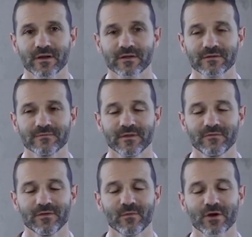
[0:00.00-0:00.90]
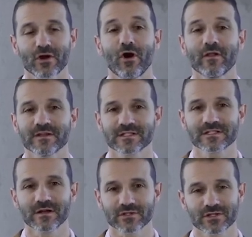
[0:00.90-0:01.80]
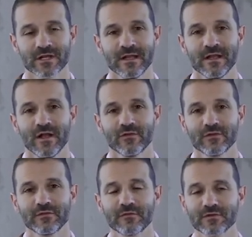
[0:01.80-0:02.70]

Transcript: you want to if you want to call it as such. So the